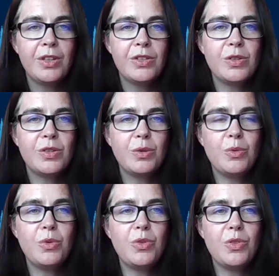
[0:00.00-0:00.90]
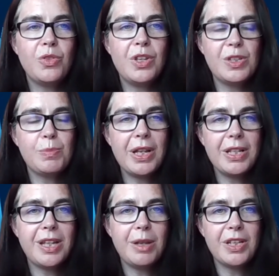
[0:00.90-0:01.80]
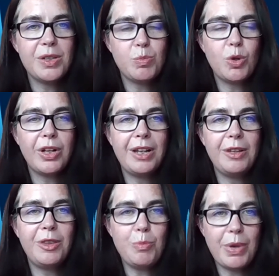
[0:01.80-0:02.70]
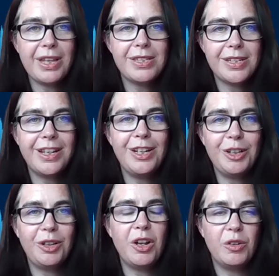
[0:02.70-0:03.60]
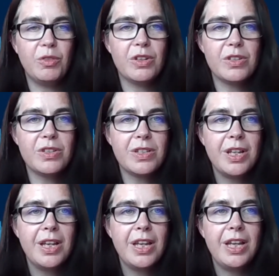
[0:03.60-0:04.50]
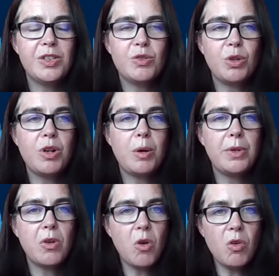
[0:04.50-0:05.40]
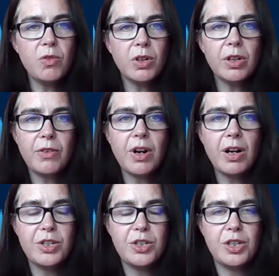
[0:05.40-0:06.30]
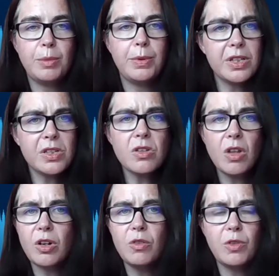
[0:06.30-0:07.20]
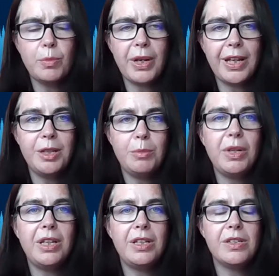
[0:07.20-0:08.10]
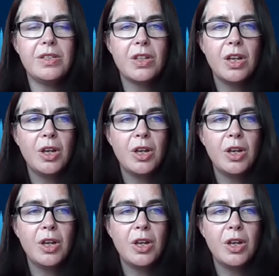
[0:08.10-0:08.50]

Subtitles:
So this pandemic has brought out the best in a lot of us. It's thrown up an awful lot of hardship, and it's not over by any means.